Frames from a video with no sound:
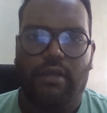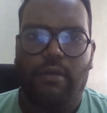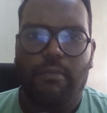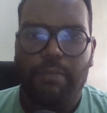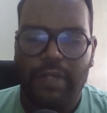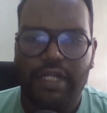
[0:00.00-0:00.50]

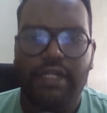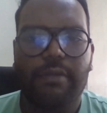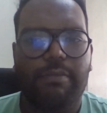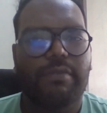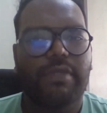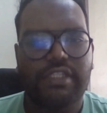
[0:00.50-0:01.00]

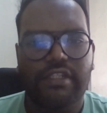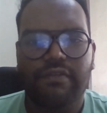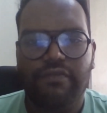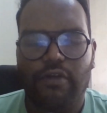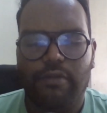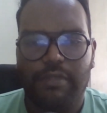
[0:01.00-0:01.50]
print
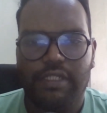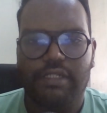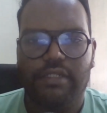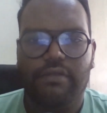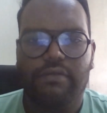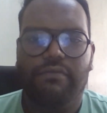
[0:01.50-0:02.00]

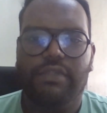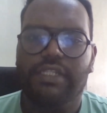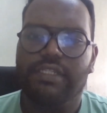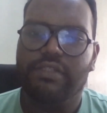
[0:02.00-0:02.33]
misinformation, which is